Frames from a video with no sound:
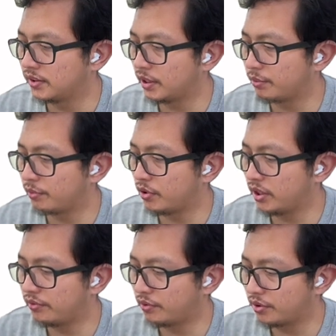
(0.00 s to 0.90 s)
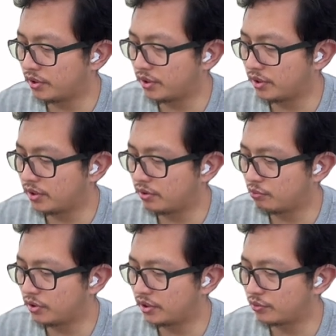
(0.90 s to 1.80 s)
This is hyperbola for
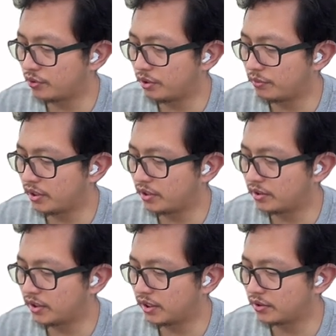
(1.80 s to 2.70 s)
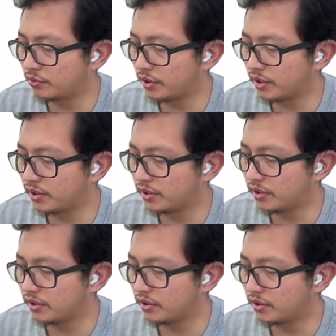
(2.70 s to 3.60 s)
y squared minus x squared.